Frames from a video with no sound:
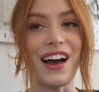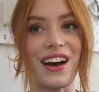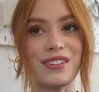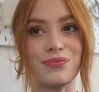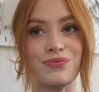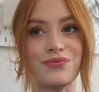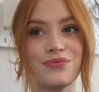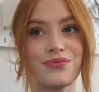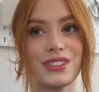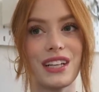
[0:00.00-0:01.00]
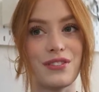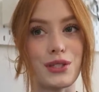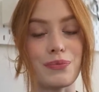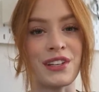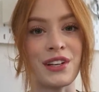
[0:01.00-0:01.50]
I've
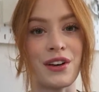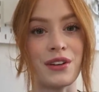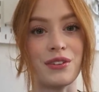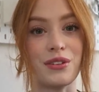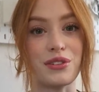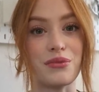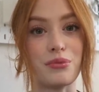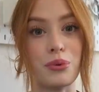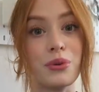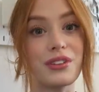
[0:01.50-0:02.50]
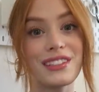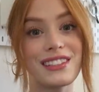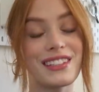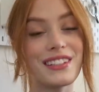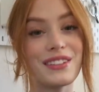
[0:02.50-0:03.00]
just been going on lots of walks
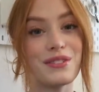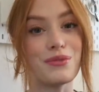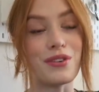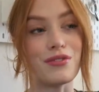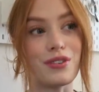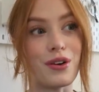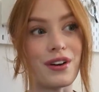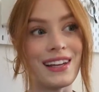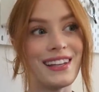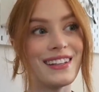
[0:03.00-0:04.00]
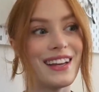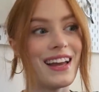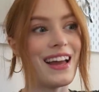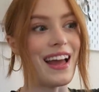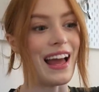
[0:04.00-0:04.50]
with Flory,
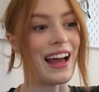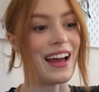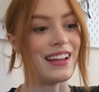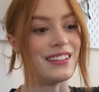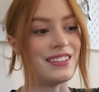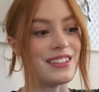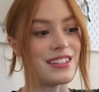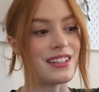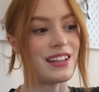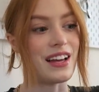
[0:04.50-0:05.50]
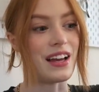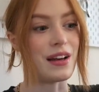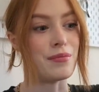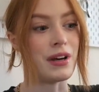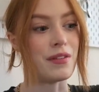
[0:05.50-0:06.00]
and
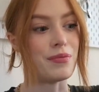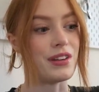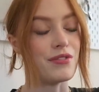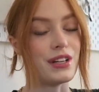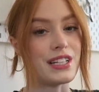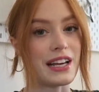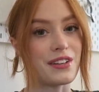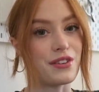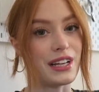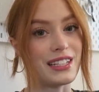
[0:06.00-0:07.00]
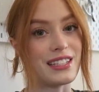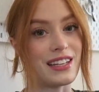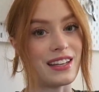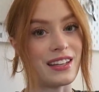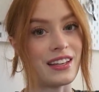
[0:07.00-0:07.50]
I've been
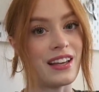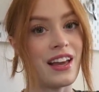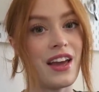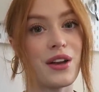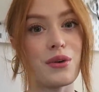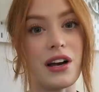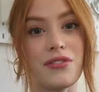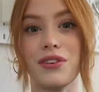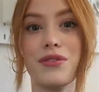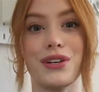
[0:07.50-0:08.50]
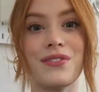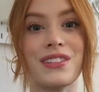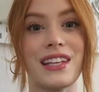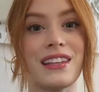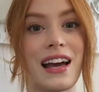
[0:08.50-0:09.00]
redecorating quite a few
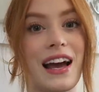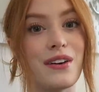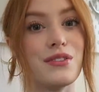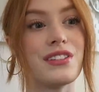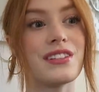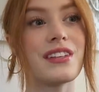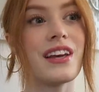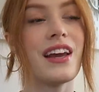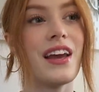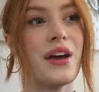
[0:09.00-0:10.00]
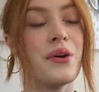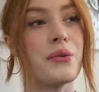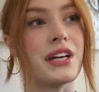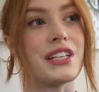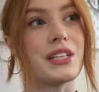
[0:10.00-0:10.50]
rooms in the house,
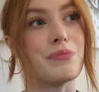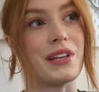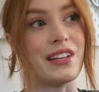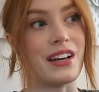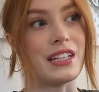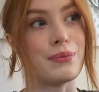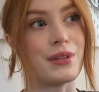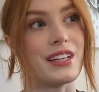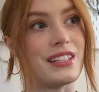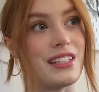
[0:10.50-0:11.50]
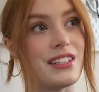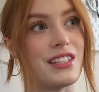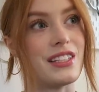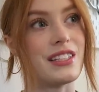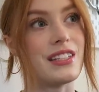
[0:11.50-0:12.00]
which has been nice because it's
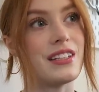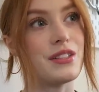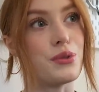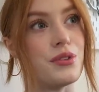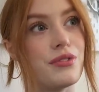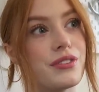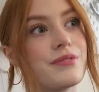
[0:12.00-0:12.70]
just sort of,